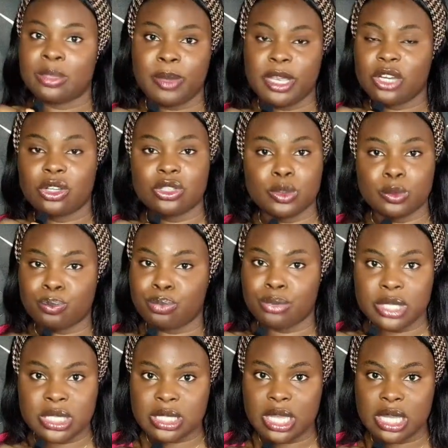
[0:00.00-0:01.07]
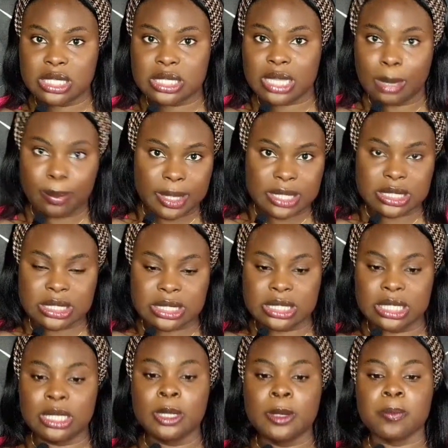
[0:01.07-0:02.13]
depending on your business
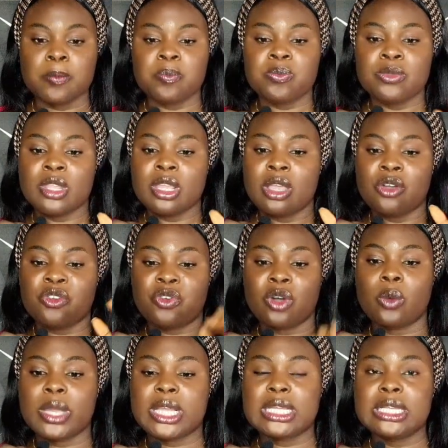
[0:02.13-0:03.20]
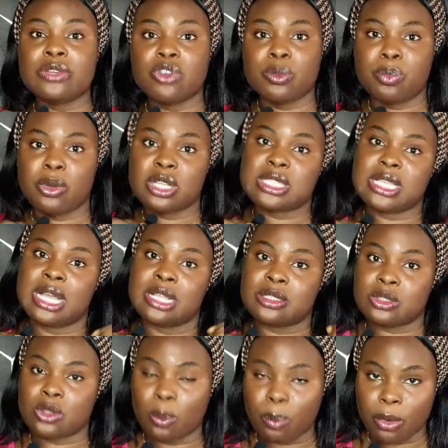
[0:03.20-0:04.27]
capacity for weekly reports and
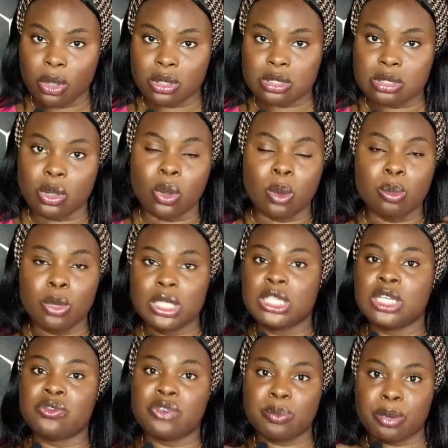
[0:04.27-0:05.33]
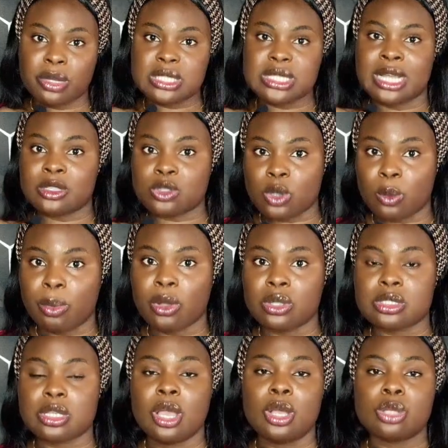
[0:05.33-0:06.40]
support, or monthly reports and
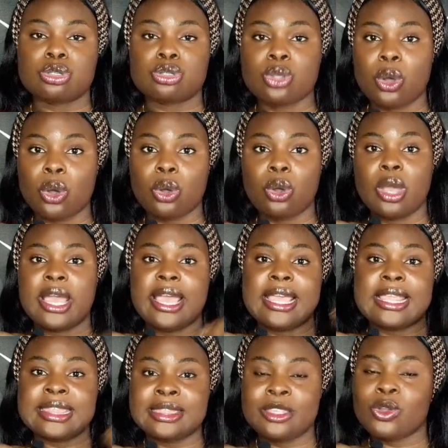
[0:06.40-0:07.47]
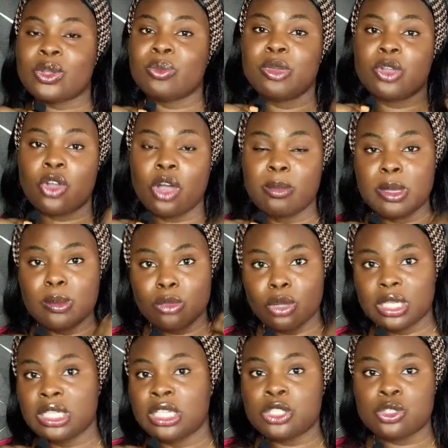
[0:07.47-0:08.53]
support. So you could be coming
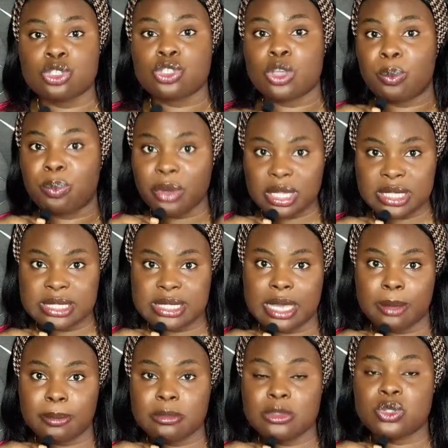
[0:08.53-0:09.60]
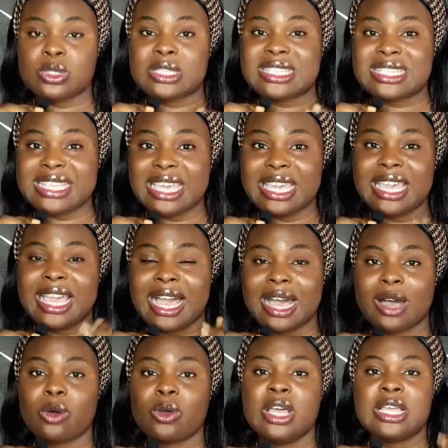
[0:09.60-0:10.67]
monthly to support them to see
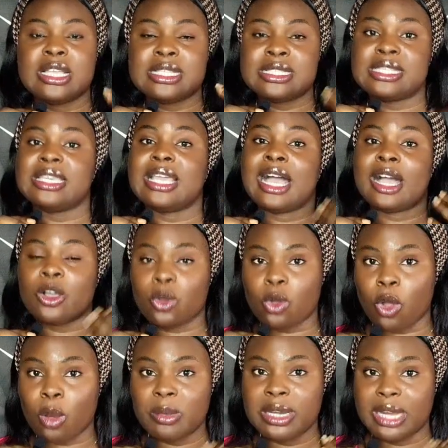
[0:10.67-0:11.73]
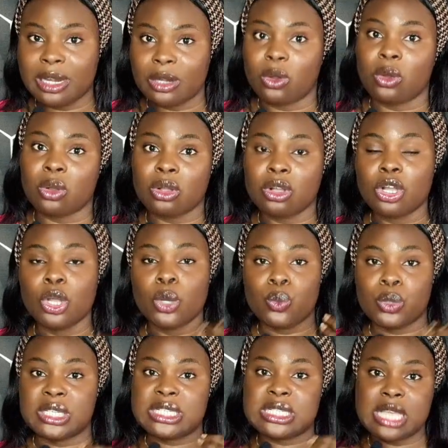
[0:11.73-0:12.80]
how they are coming along
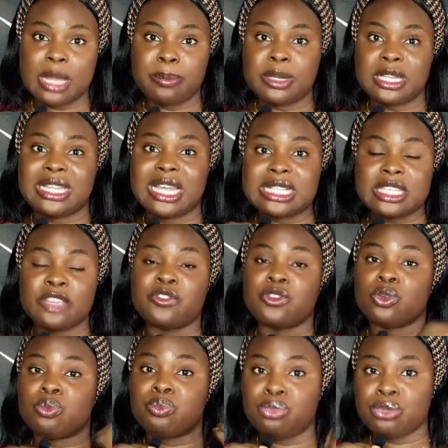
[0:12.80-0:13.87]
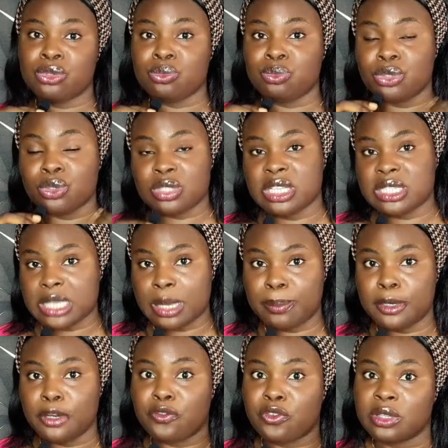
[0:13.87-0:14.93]
with the template. That's if you built a
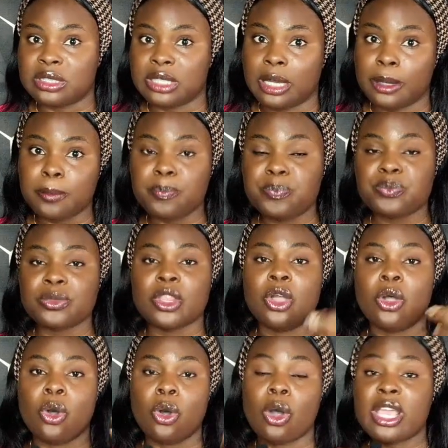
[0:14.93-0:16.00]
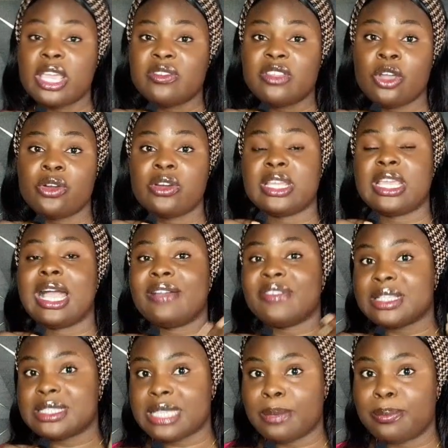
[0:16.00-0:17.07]
template for them, or if they already have
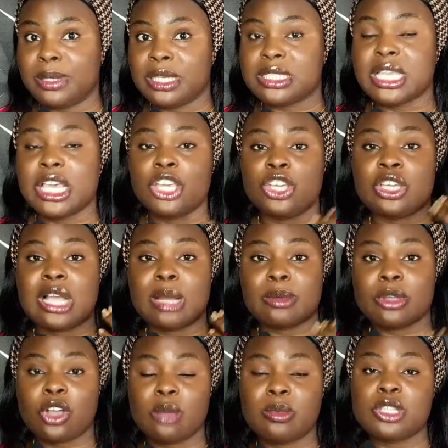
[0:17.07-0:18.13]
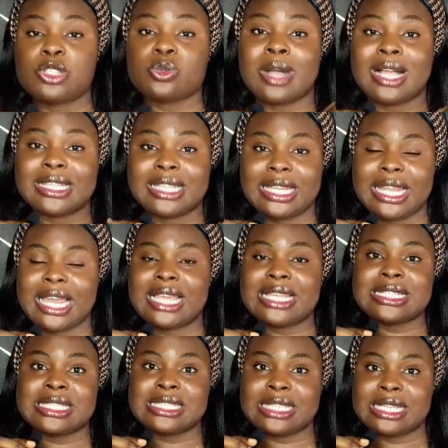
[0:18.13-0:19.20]
a template, you can be coming to
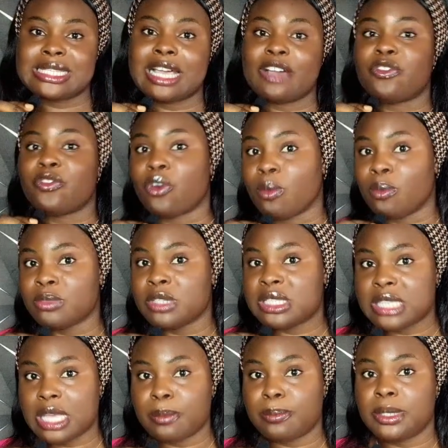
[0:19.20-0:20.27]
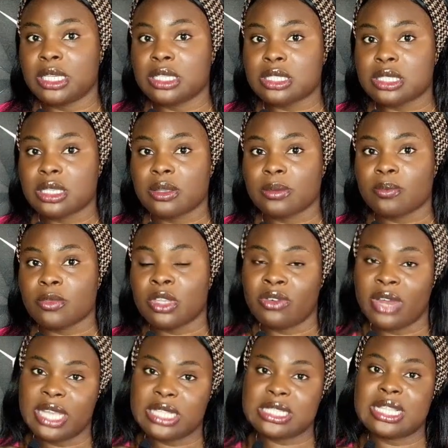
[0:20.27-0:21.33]
analyze the data from the template,
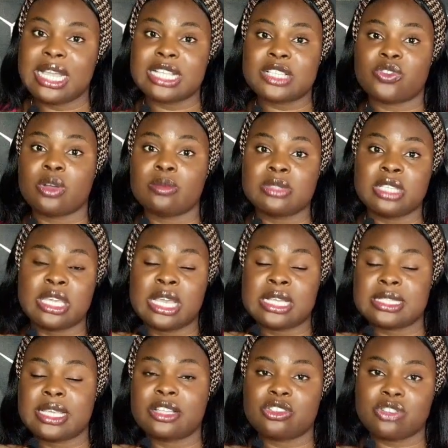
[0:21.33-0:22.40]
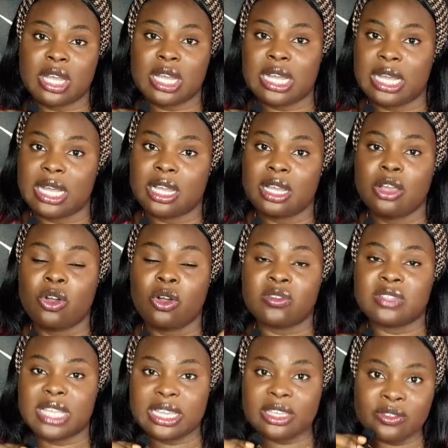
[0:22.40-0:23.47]
right? That's from the Excel tracker
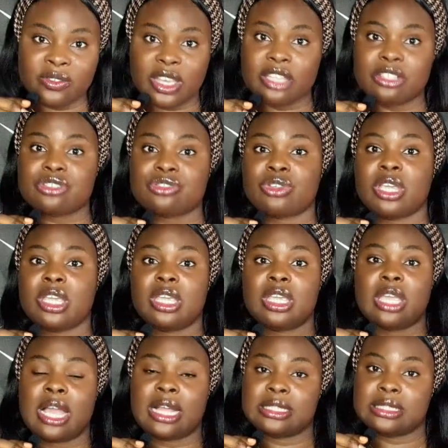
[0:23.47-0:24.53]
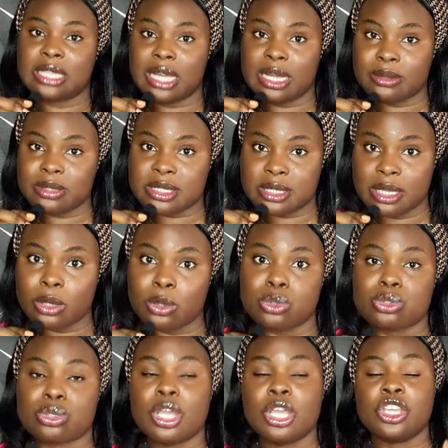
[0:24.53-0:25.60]
of the inventory and their
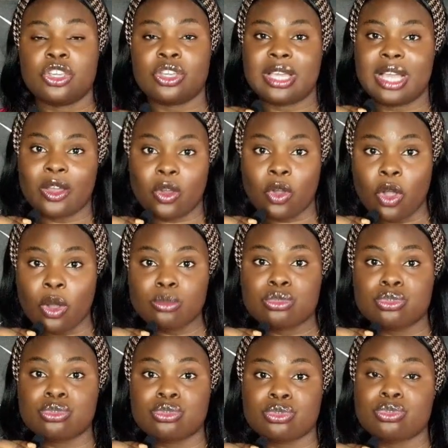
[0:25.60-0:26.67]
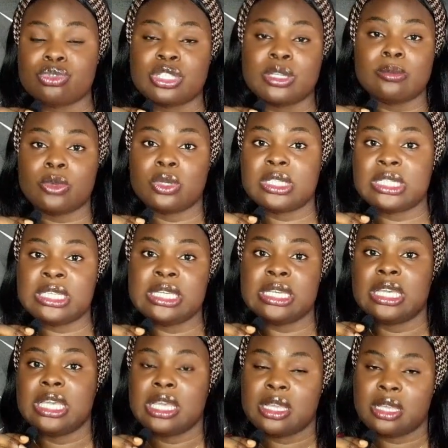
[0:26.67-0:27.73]
sales. You can come to do the
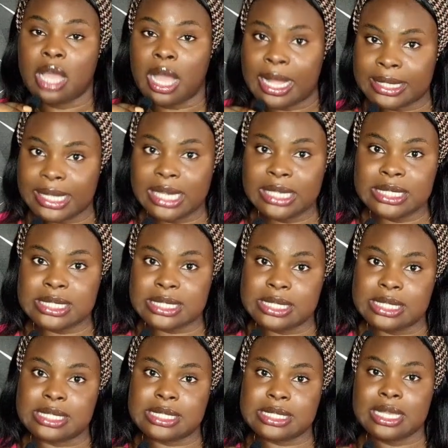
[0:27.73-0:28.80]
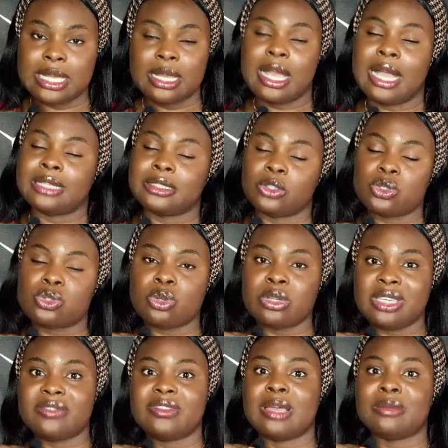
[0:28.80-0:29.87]
monthly analysis and also
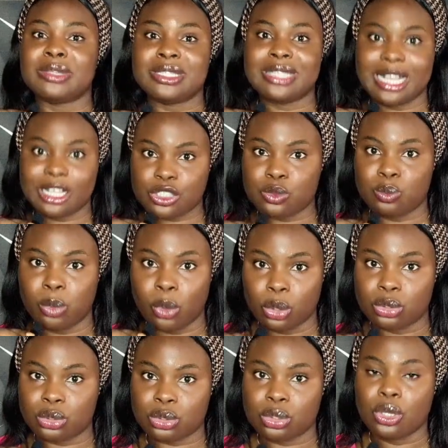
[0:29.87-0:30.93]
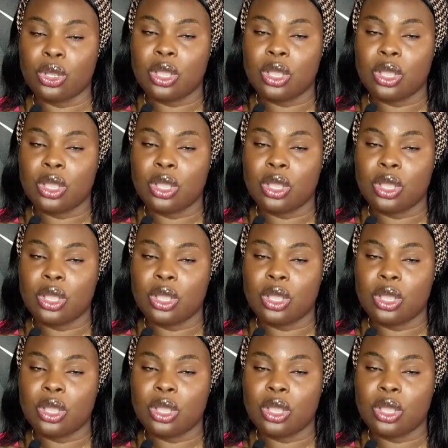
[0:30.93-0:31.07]
give them the dashboard